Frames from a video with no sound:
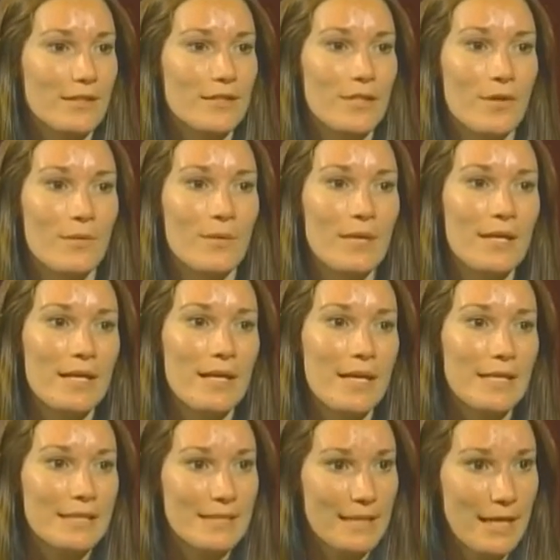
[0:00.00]
So
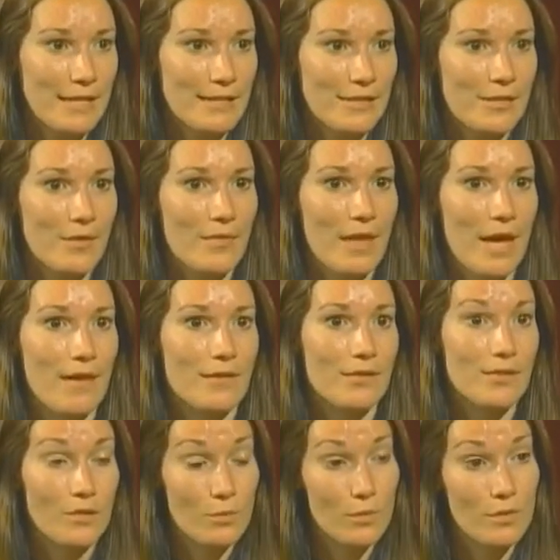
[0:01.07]
it's nice so that
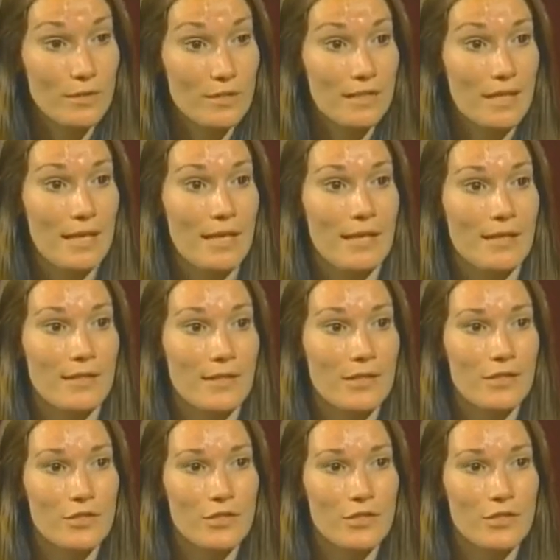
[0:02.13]
schools can